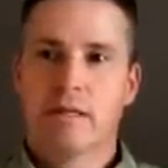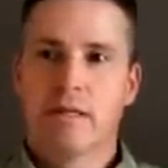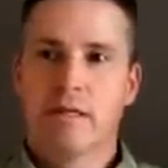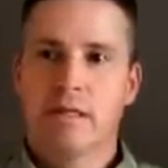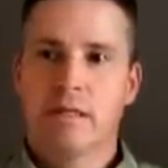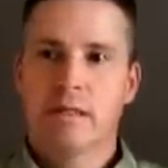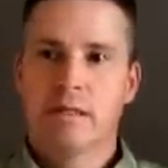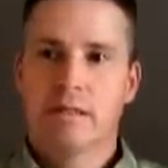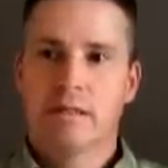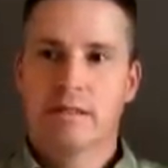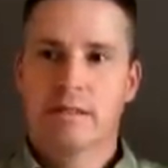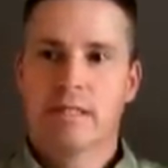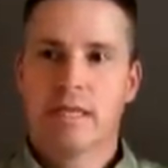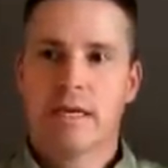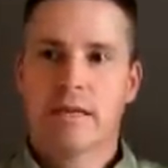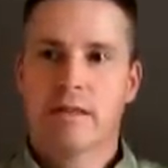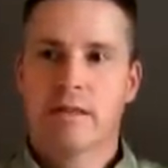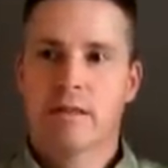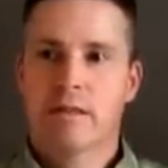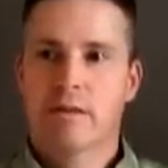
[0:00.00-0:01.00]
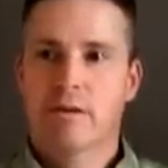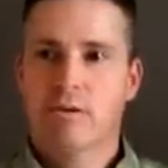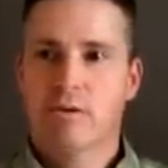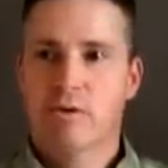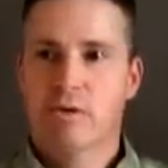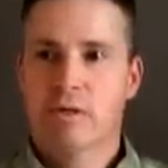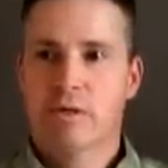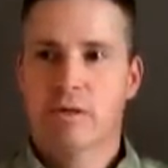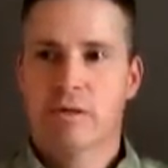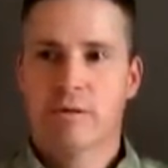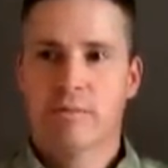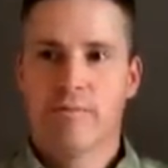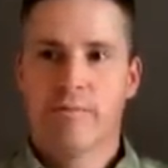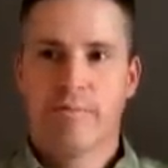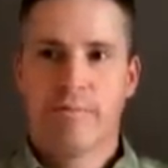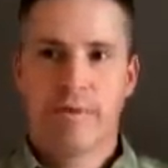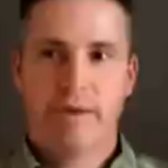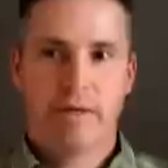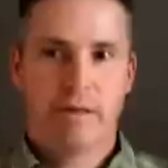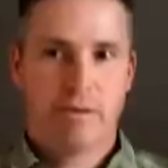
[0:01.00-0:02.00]
the center, or
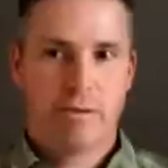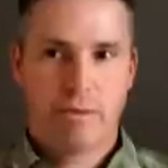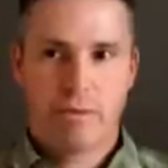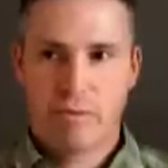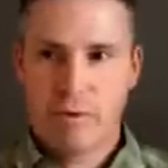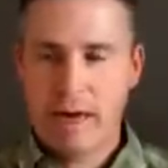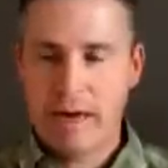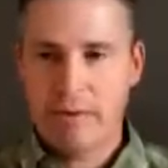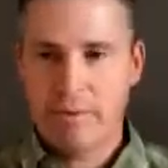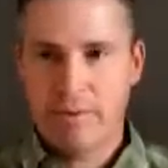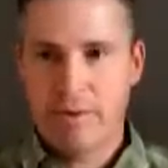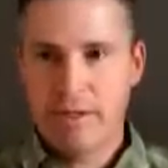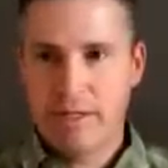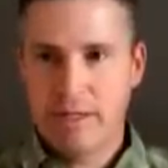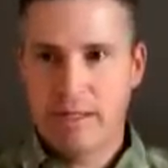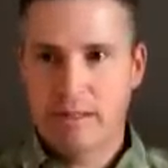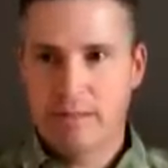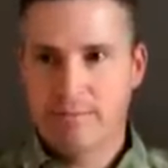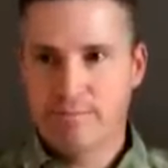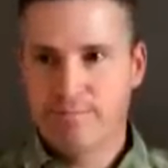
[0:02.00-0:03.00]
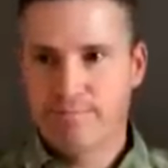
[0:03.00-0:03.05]
throughout the